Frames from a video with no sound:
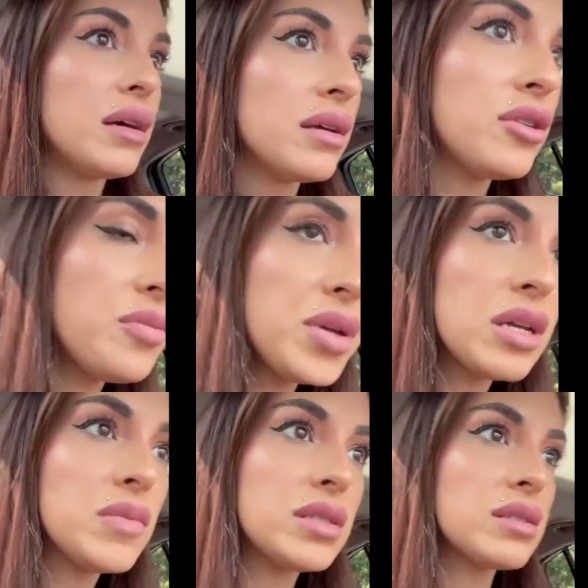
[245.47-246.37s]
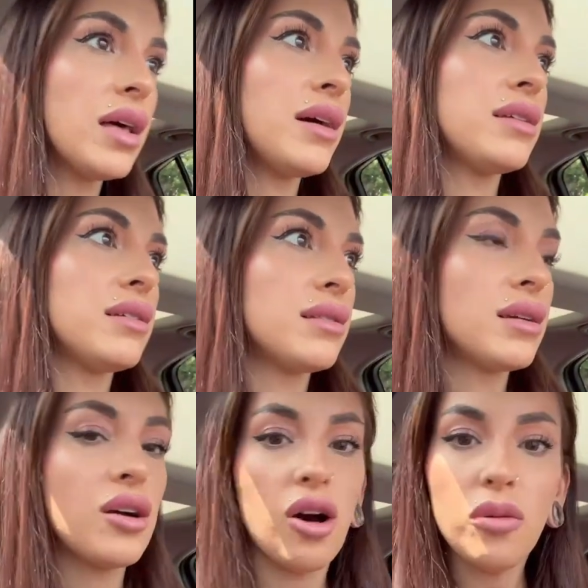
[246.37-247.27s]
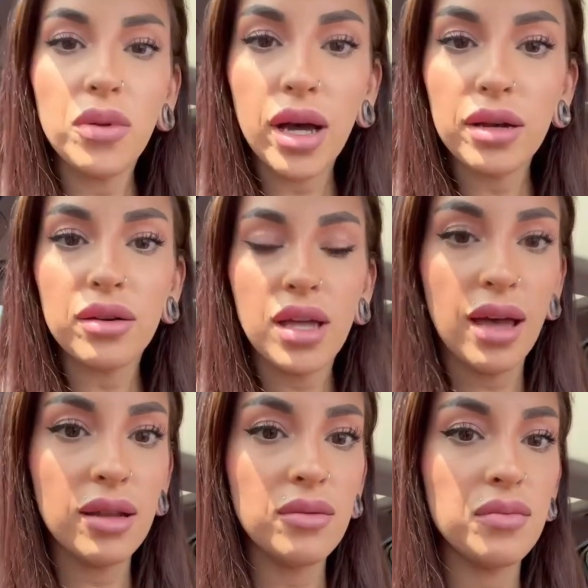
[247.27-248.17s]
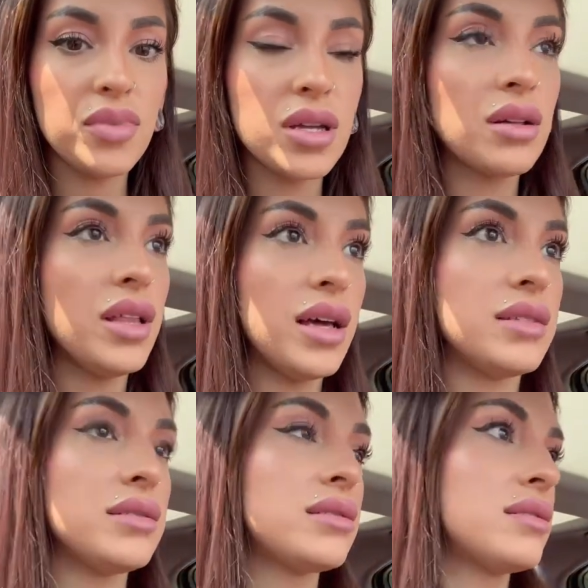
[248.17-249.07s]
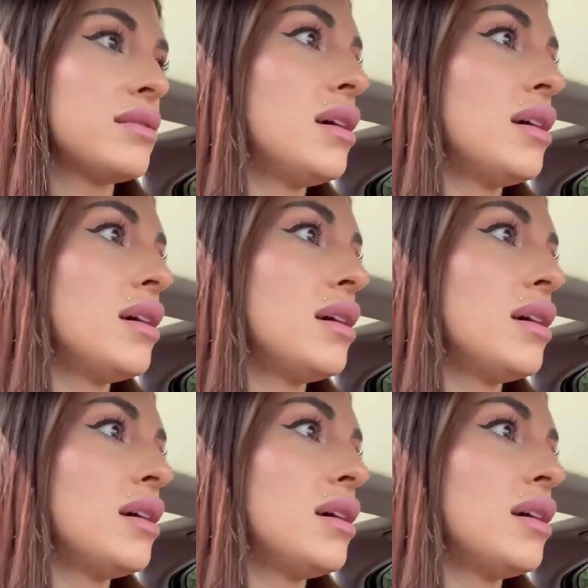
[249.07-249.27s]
You're being misled. The gallbladder can be cleansed.